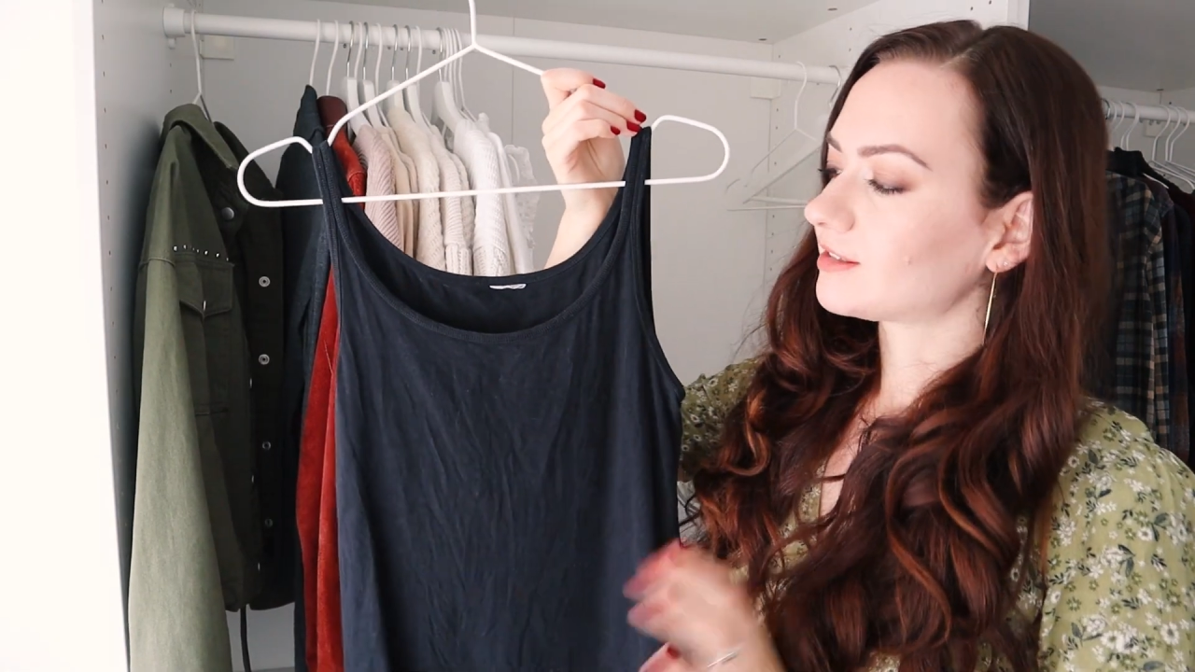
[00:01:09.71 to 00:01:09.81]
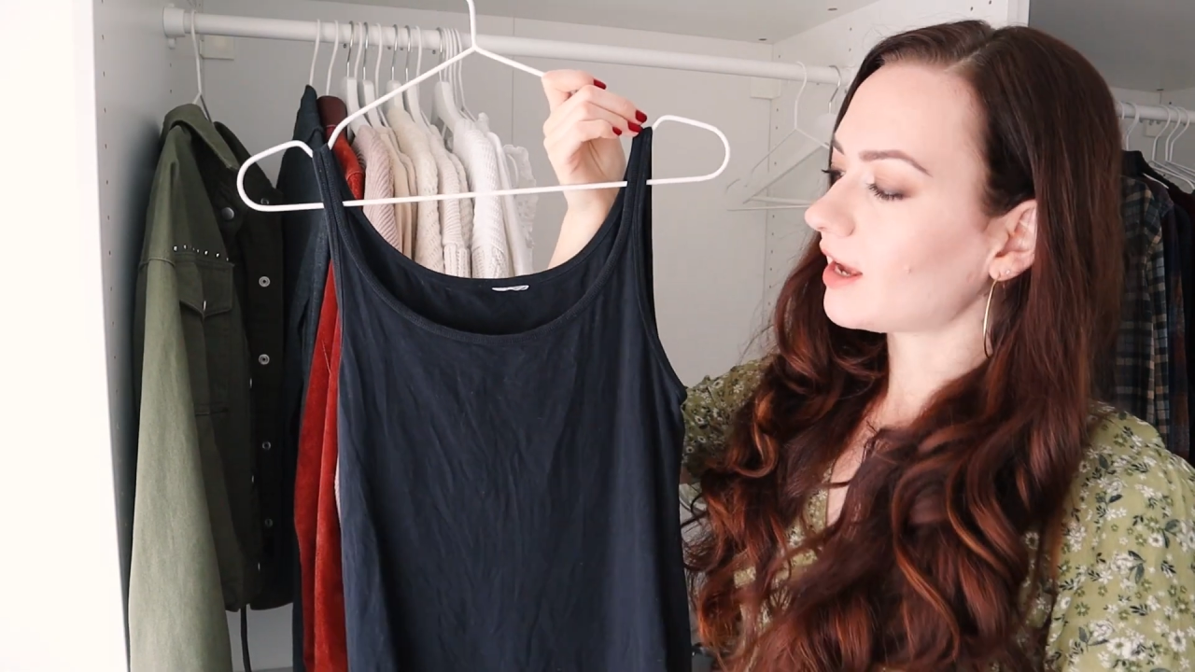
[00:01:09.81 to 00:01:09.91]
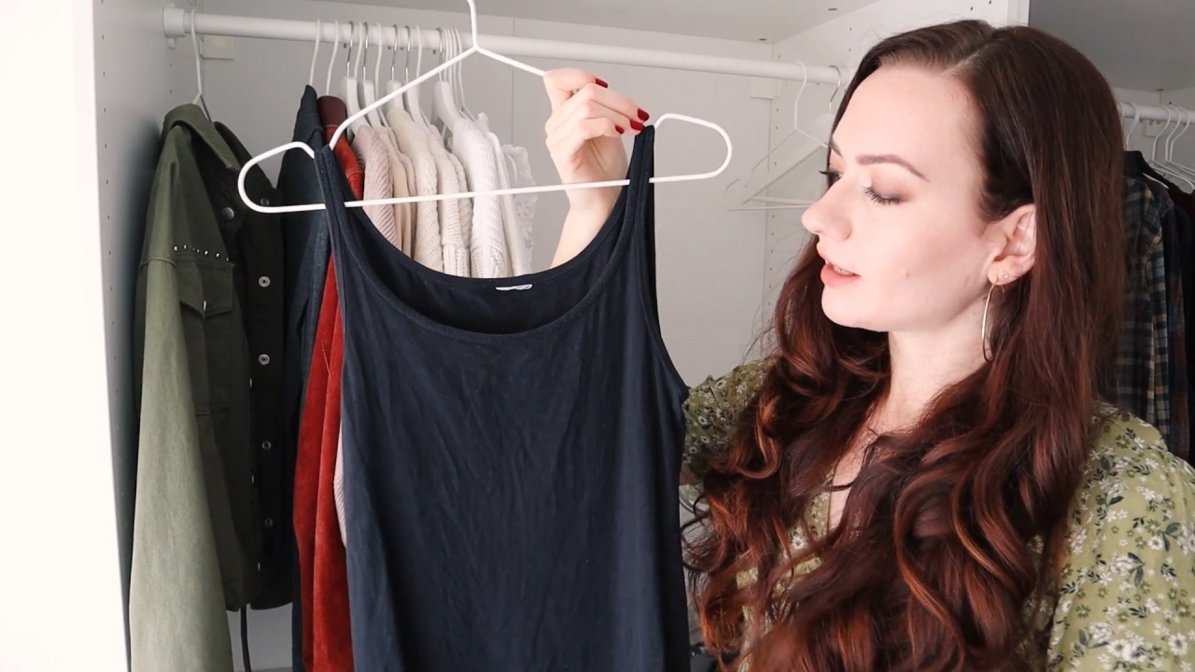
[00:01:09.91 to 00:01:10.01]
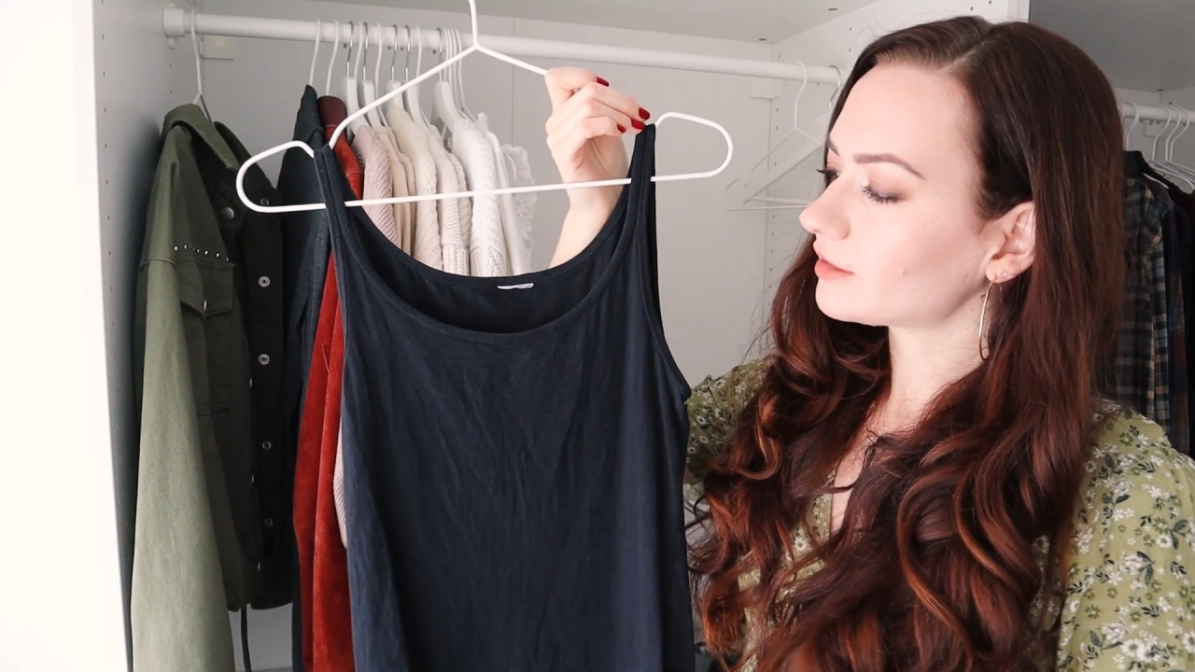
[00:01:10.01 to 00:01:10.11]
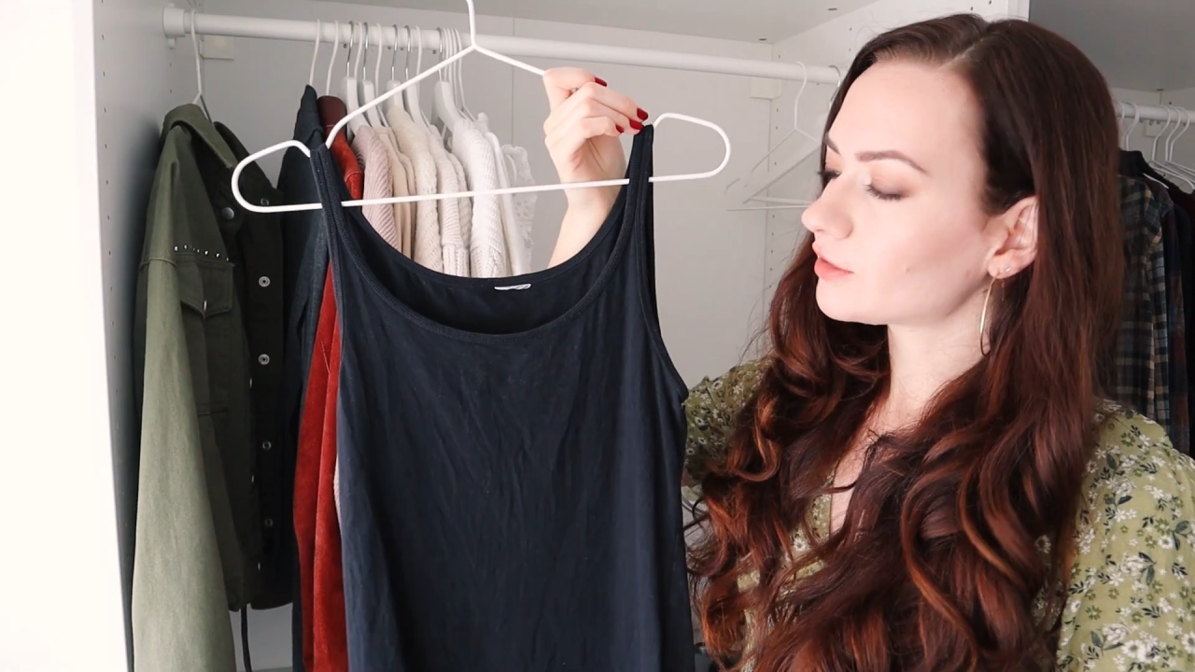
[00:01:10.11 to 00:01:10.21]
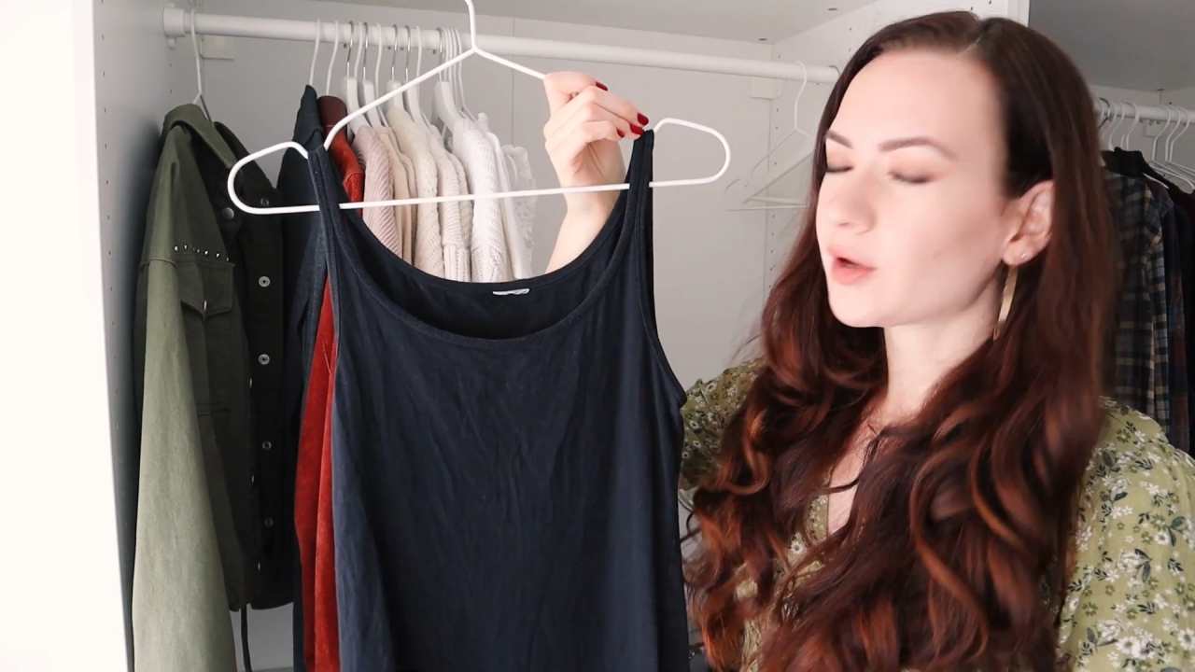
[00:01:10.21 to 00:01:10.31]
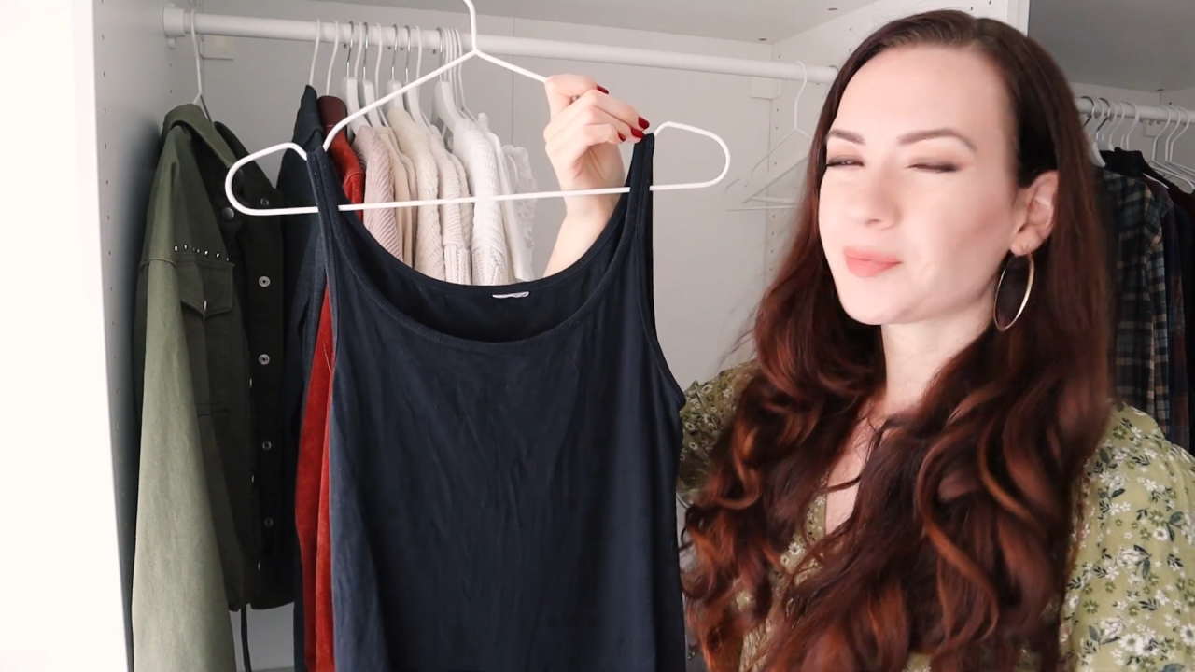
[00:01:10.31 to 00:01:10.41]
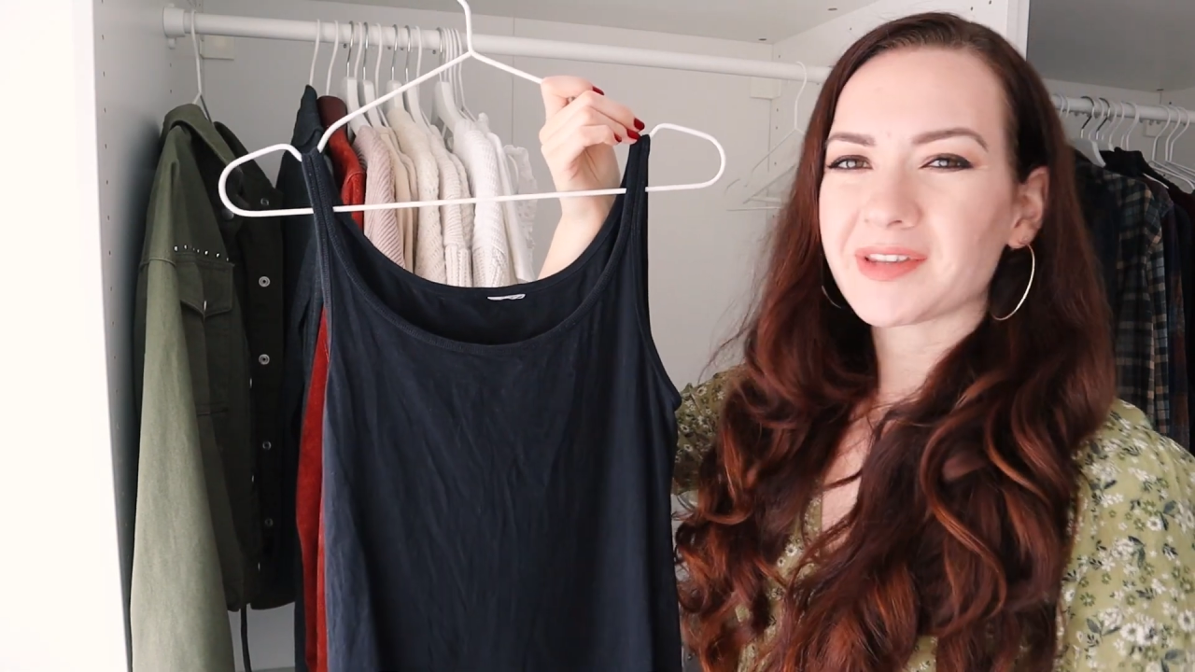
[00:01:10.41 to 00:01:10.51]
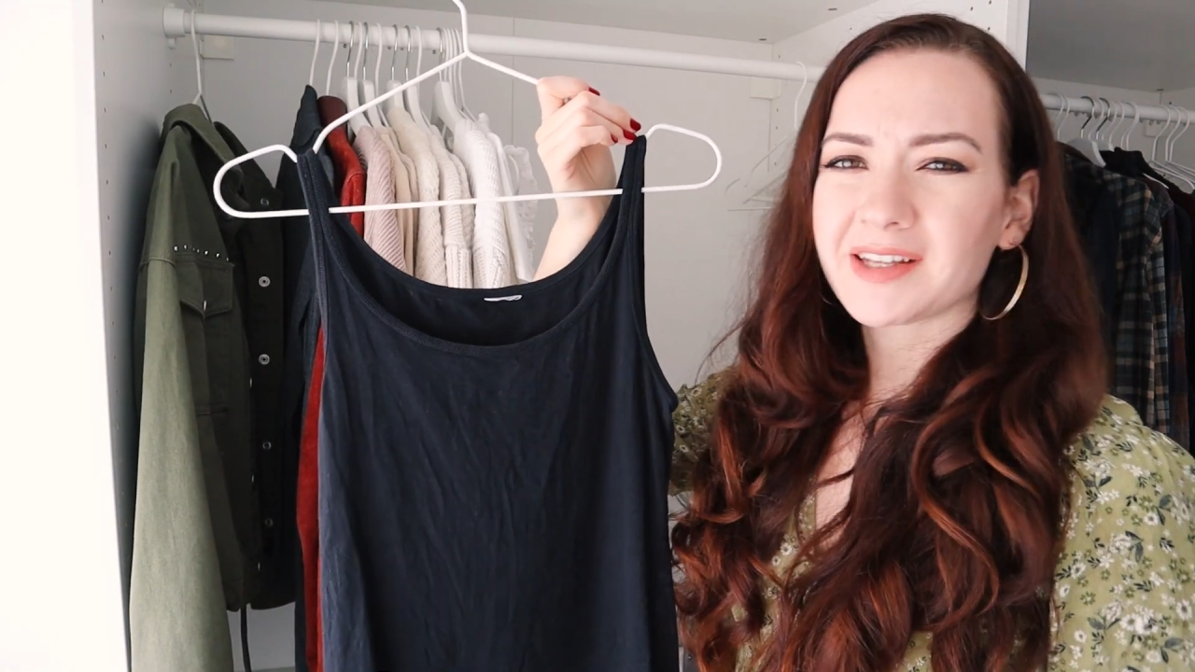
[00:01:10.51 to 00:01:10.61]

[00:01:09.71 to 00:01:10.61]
tank top